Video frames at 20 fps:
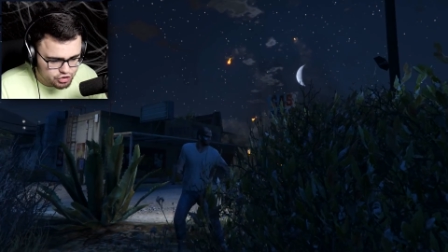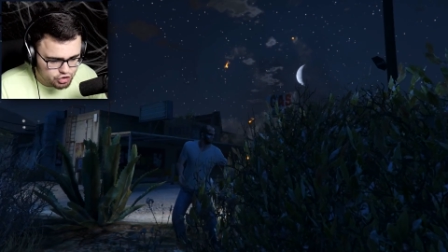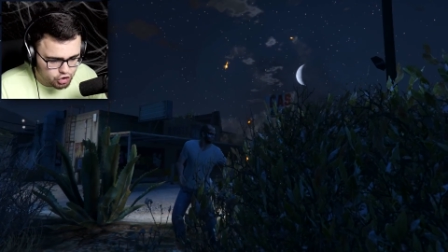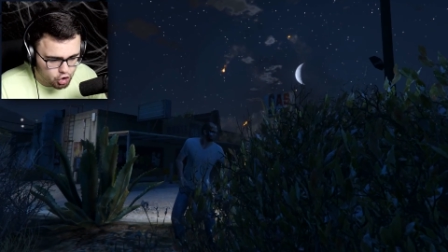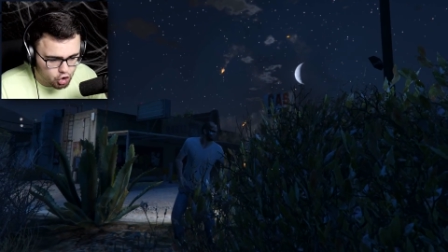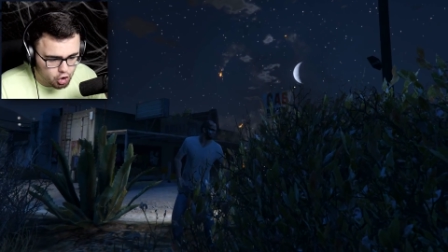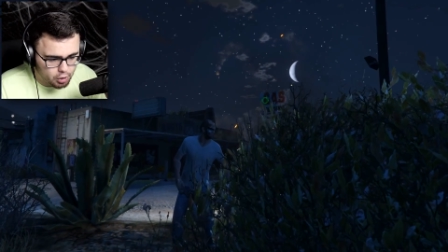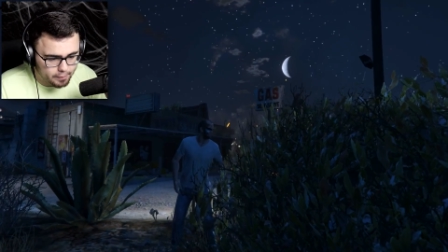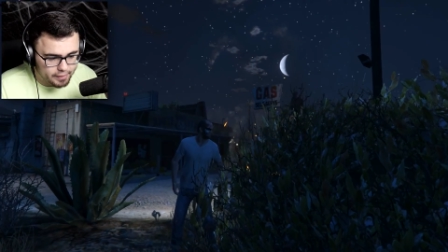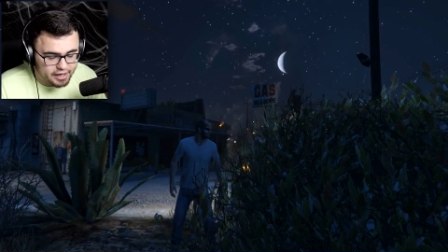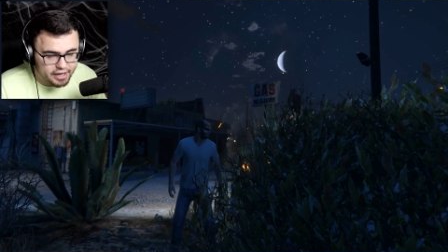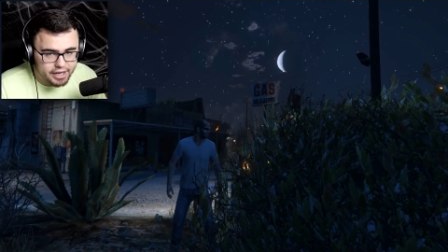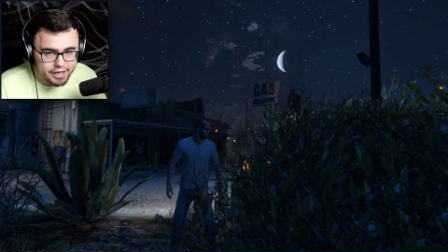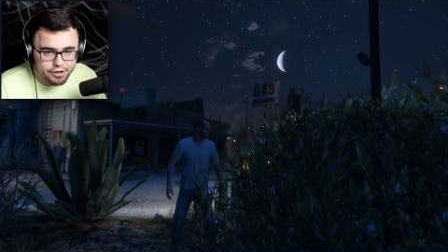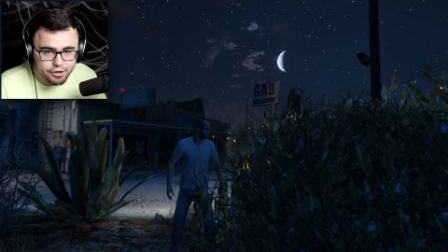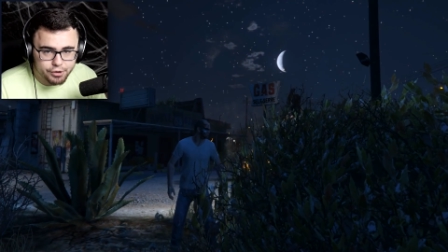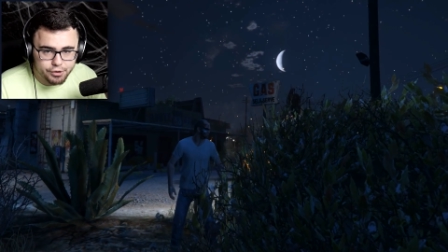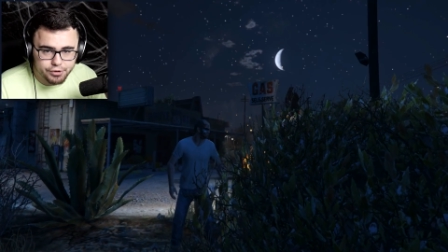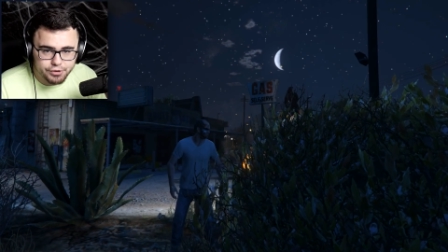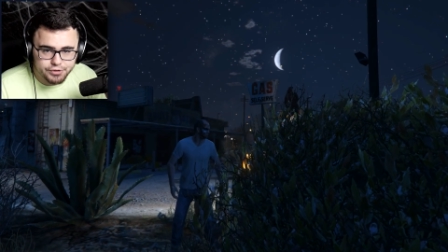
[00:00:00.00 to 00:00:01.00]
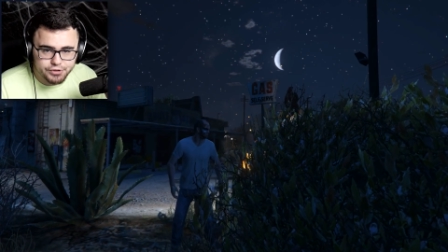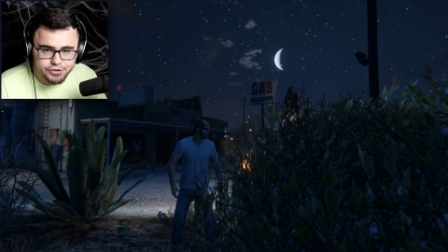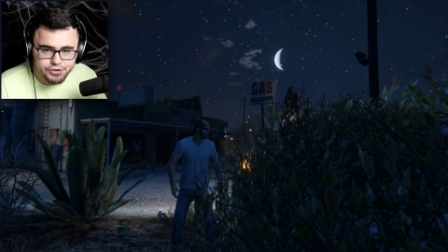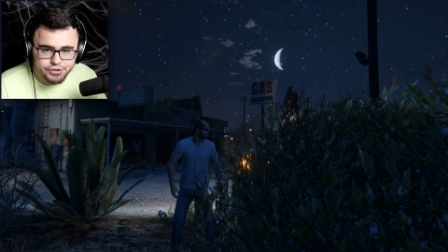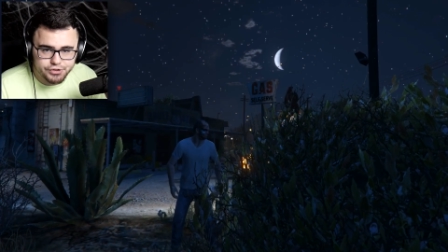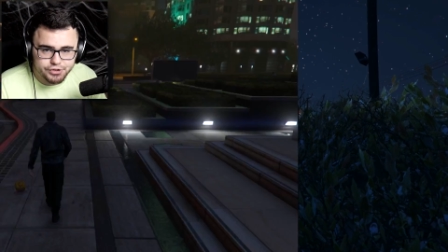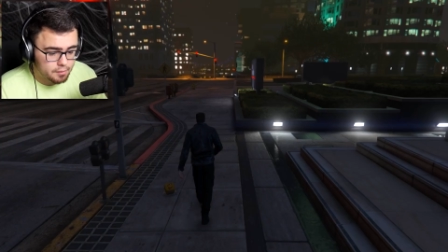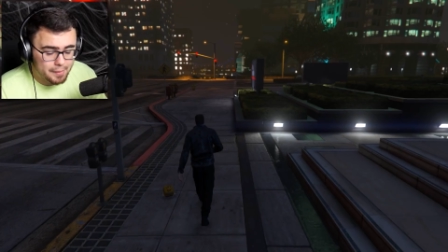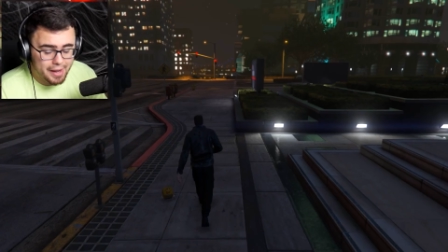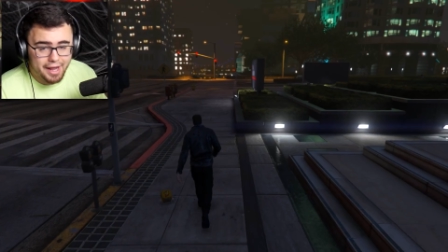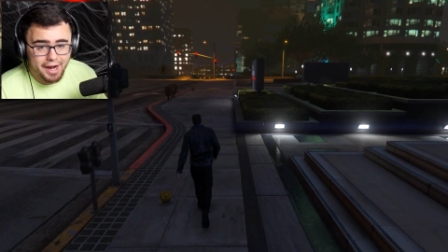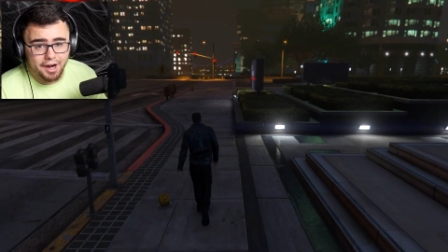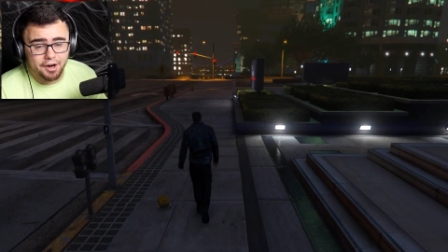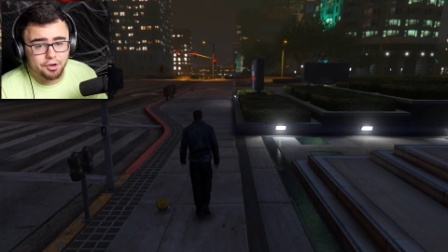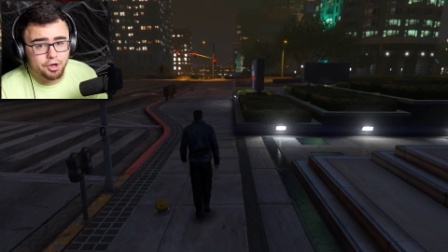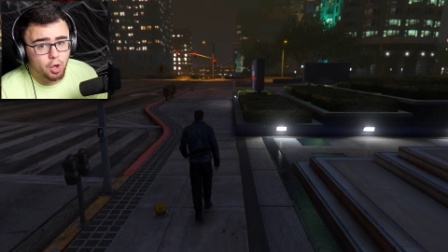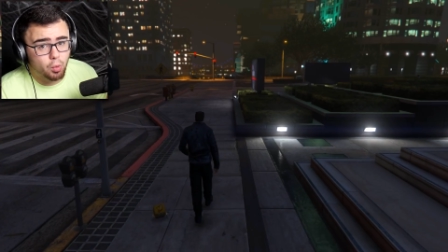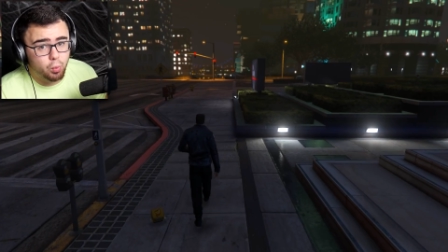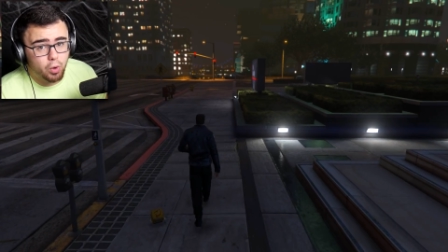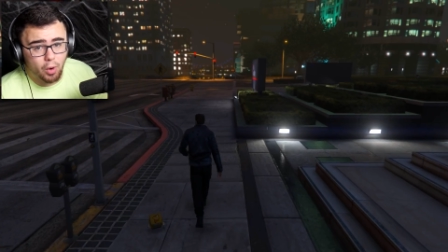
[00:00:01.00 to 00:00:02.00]
Terminators. Man, I don't
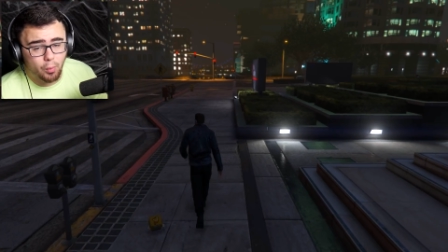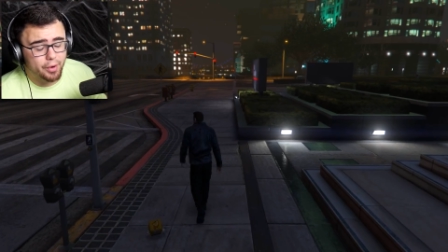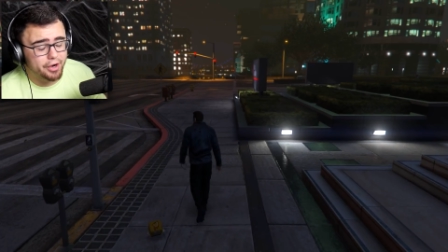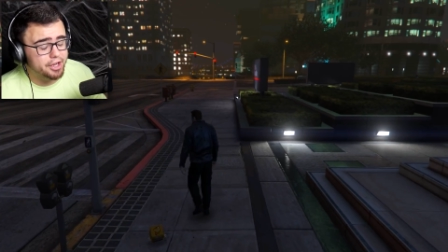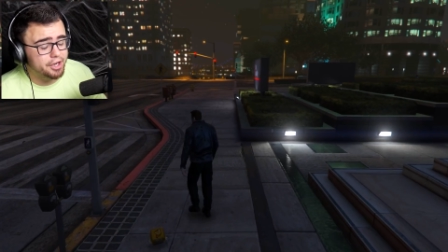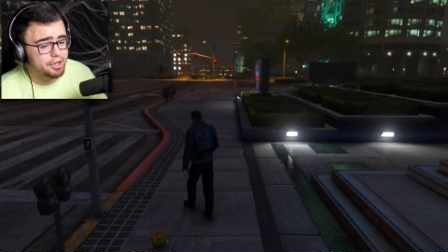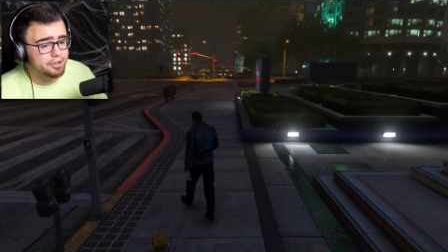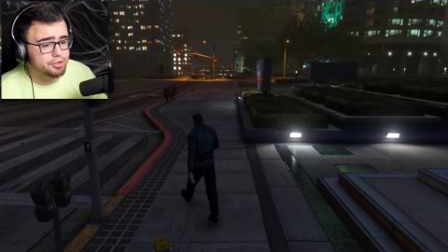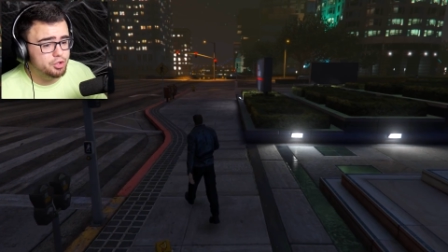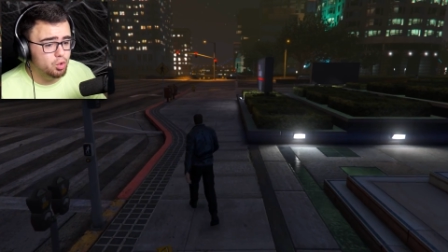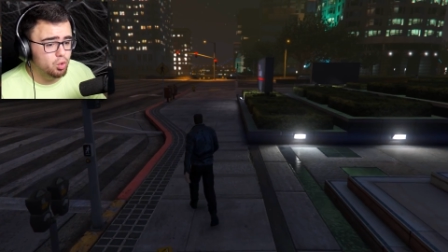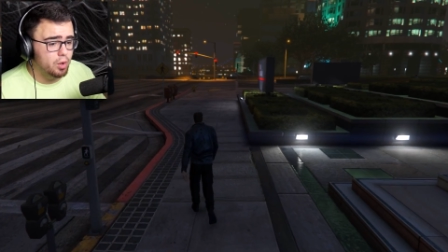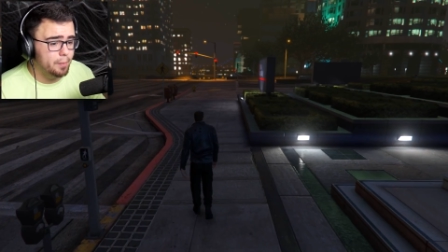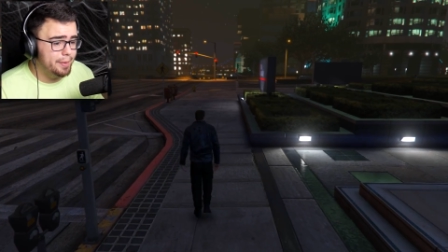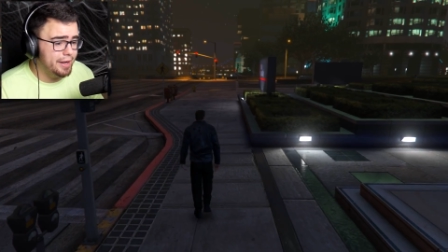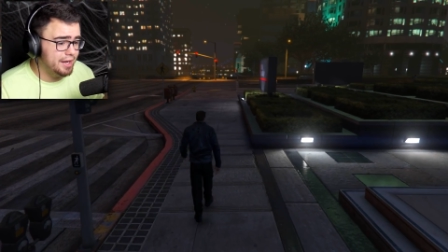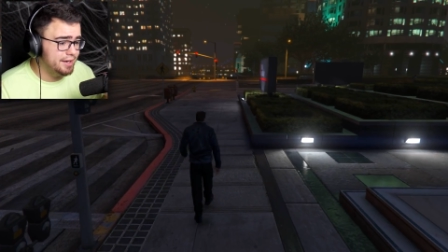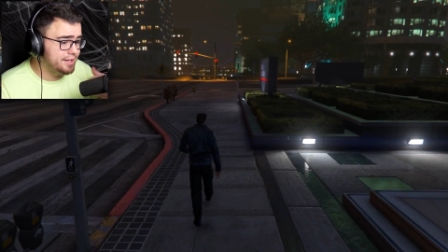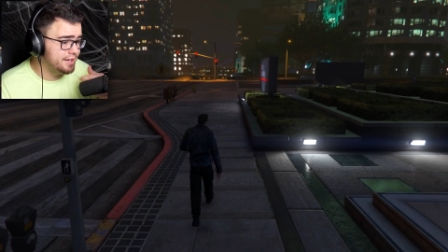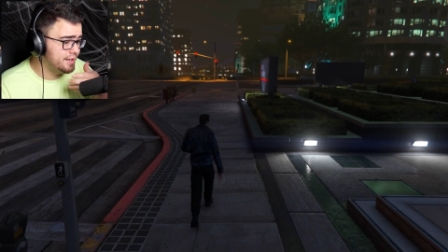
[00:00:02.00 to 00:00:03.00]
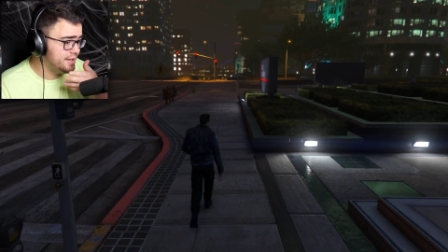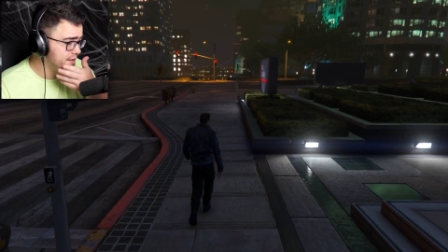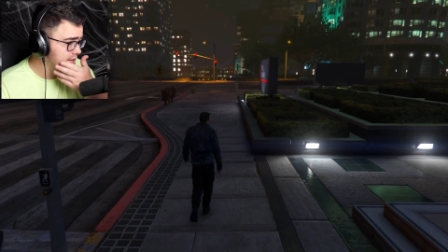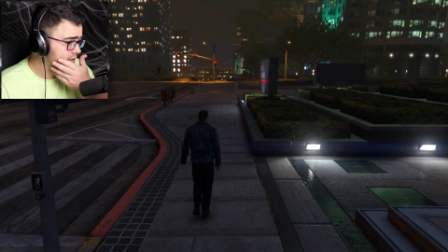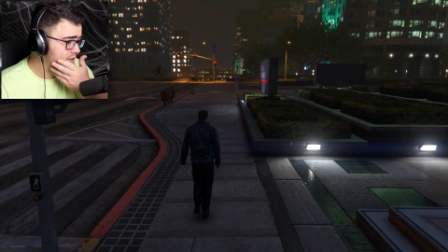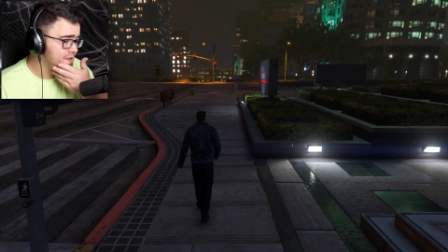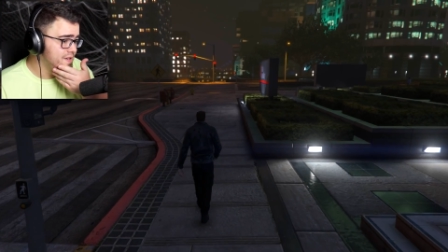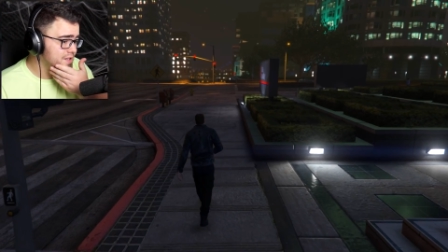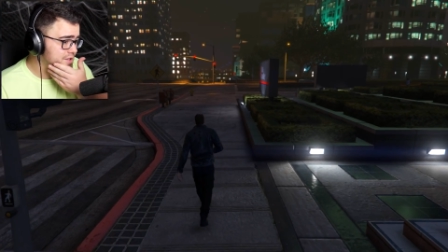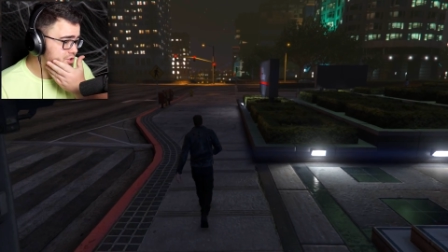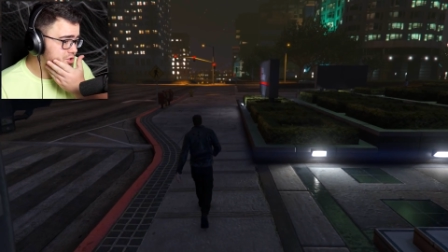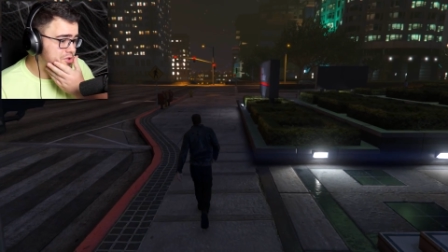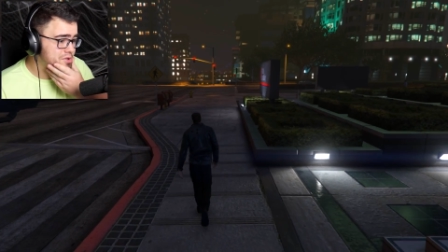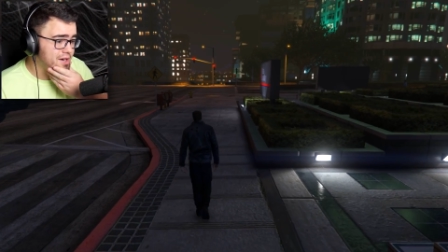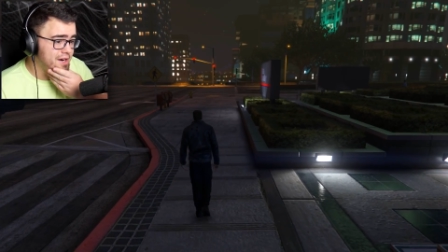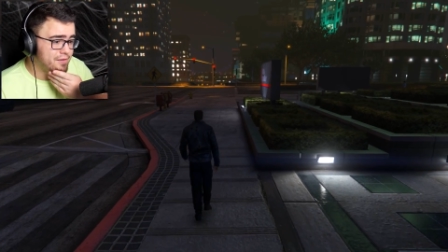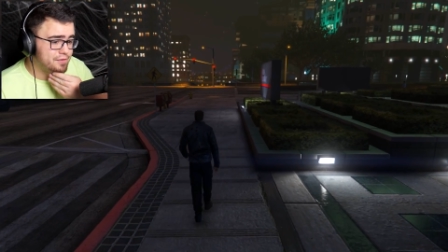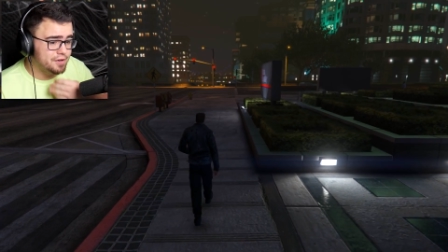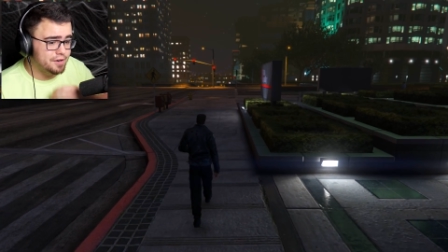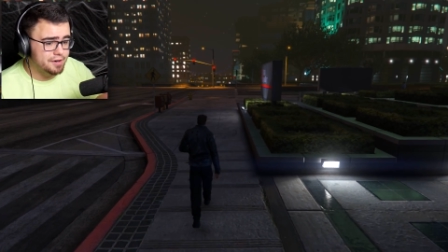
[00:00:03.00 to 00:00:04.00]
know what we're gonna do about
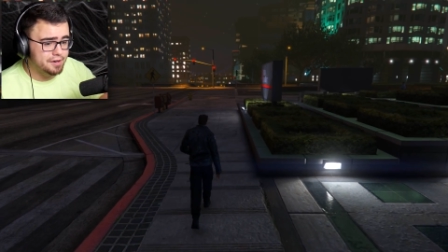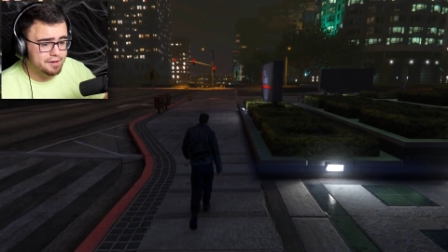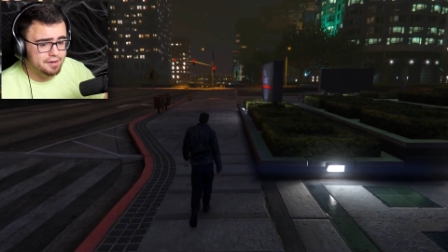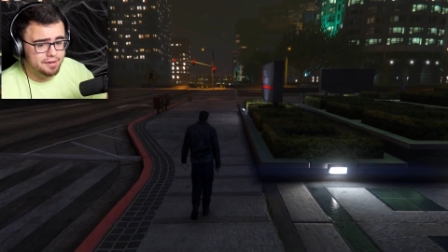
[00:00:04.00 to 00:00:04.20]
Trevor.